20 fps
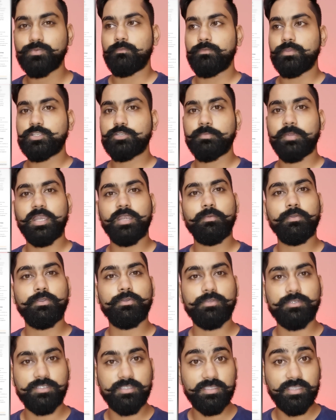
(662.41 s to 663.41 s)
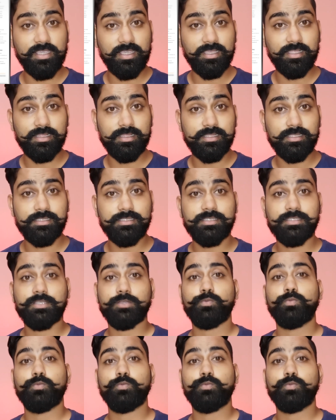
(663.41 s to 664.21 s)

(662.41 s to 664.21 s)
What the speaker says: which might be your skills,